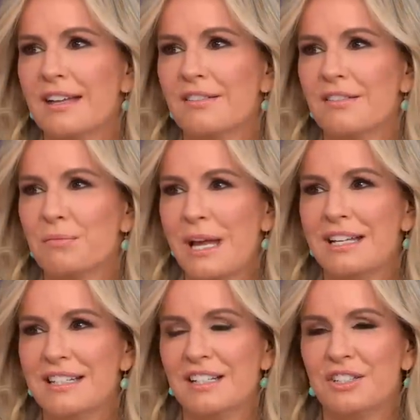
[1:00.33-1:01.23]
and pay
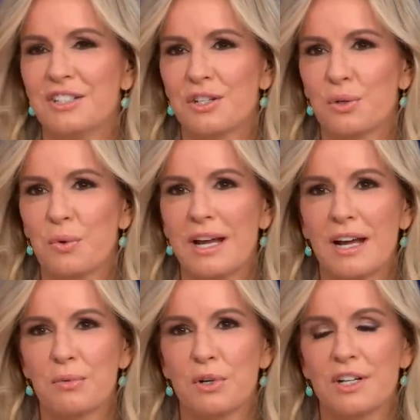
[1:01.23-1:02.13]
attention to the way I
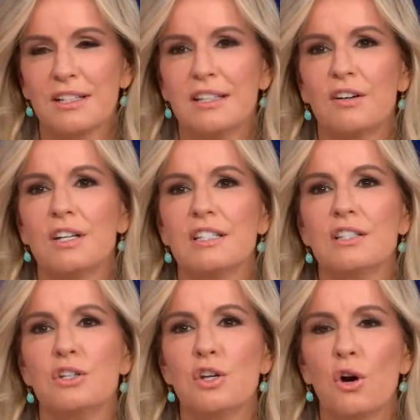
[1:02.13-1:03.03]
word it. There is
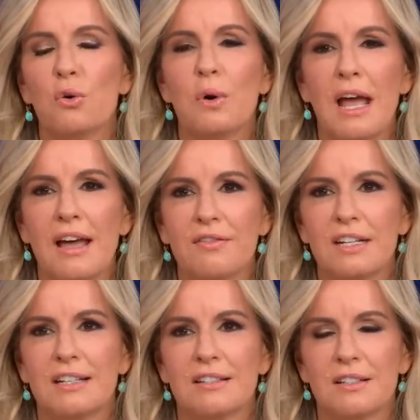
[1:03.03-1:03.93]
no
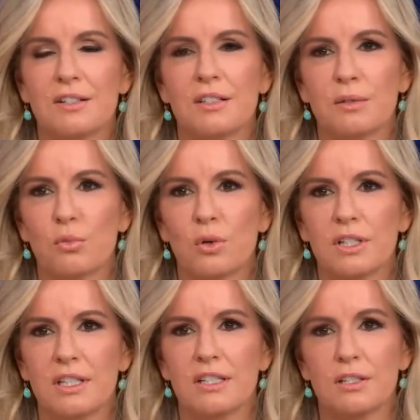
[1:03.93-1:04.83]
evidence to support
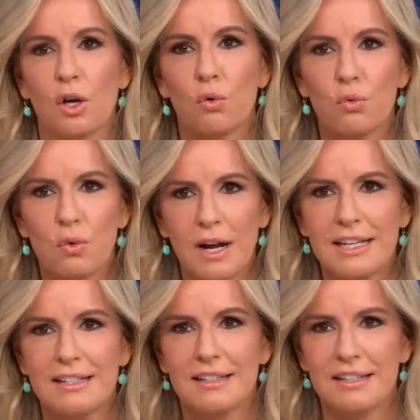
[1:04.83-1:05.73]
this
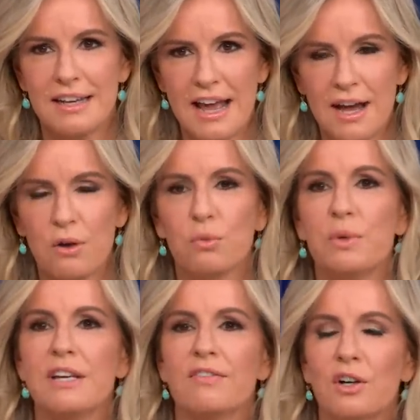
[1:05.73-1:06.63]
right now. We have